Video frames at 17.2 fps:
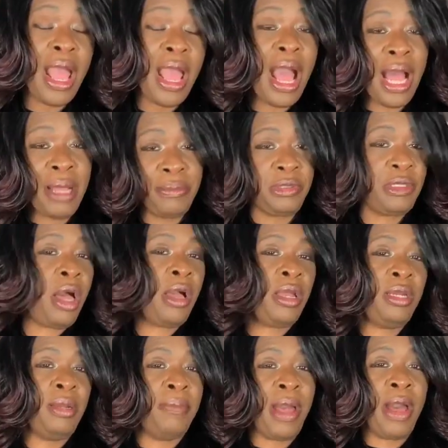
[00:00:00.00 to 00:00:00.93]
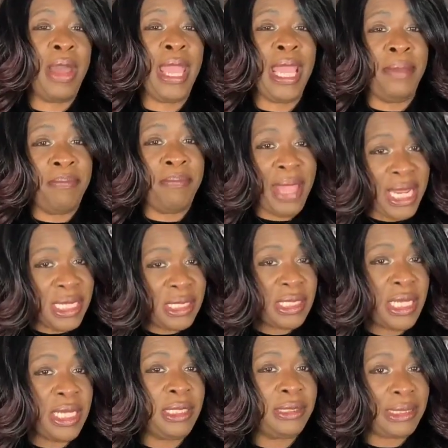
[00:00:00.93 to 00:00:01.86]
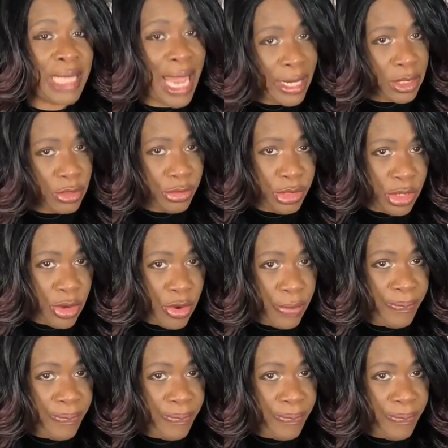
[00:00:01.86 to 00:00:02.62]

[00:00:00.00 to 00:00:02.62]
I'm talking about a basic tax return.